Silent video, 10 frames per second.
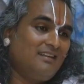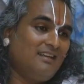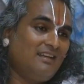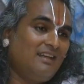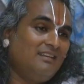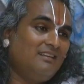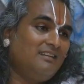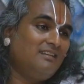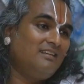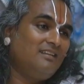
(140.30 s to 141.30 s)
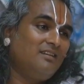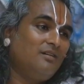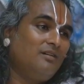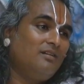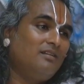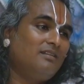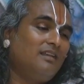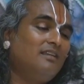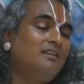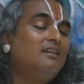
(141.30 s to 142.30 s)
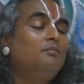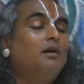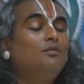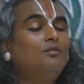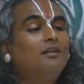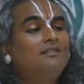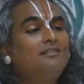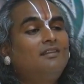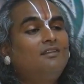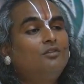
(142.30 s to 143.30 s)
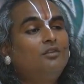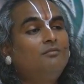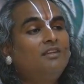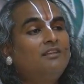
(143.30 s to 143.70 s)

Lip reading: And then Bhanu said to him, "But